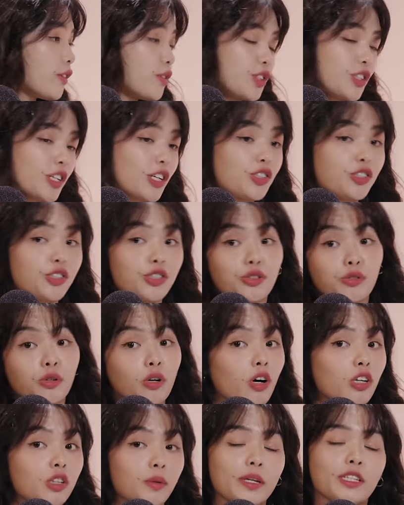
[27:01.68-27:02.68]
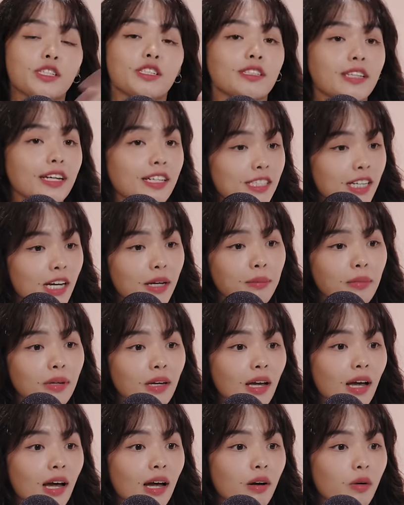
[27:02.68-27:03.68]
of schedule all the way to nighttime.
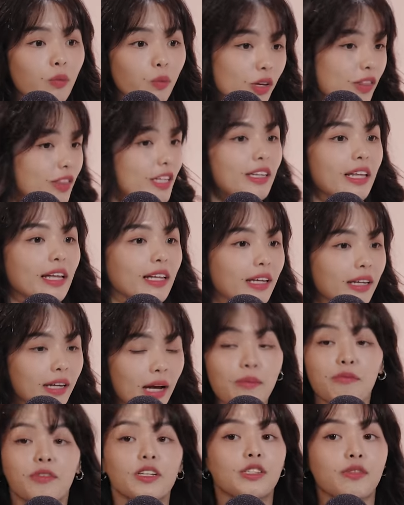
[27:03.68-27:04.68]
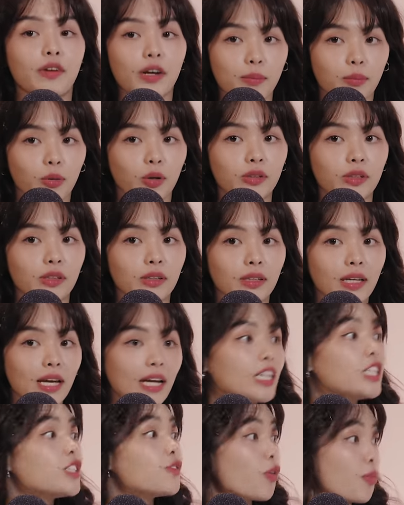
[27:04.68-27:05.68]
We think that, like, comfort is very important,
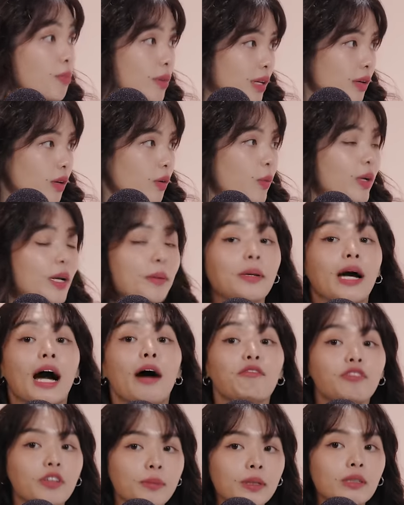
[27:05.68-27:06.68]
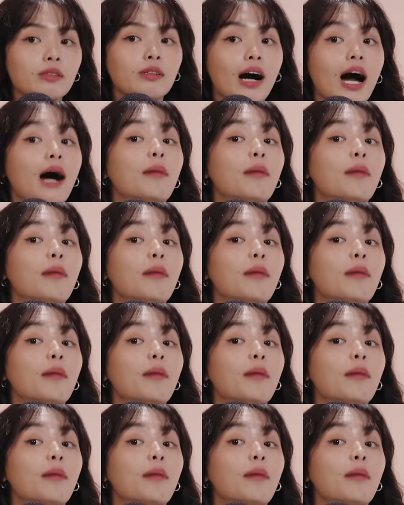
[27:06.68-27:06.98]
at least for me. When I'm comfortable,